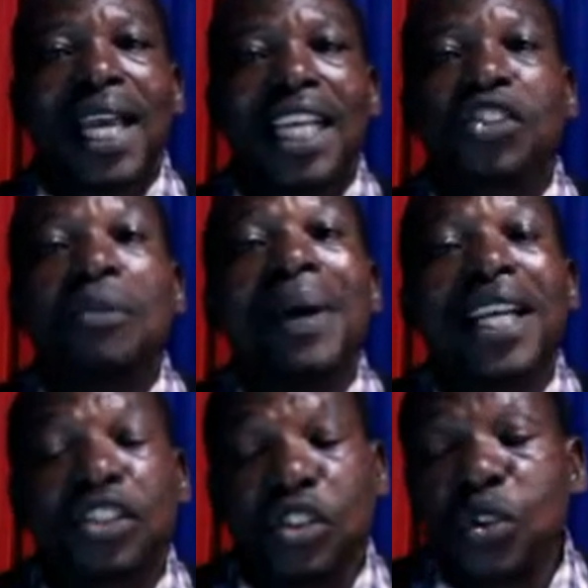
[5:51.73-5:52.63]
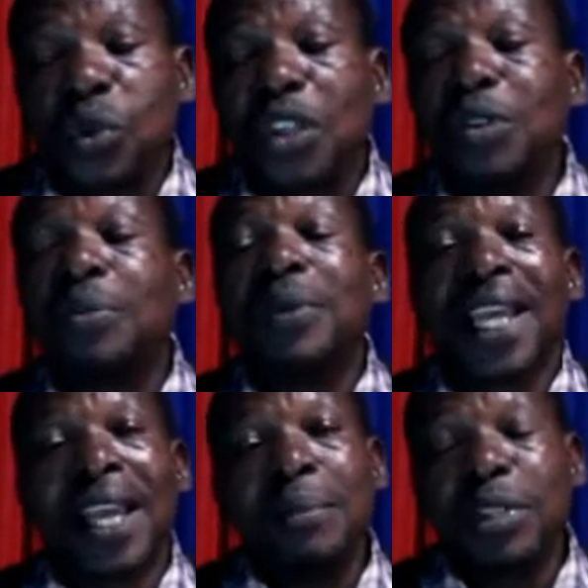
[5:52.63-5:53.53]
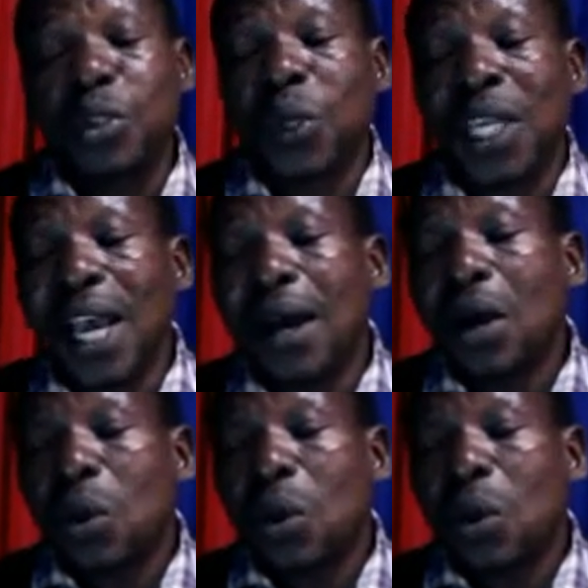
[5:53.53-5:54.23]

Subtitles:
And so by so doing, you'll be able to hear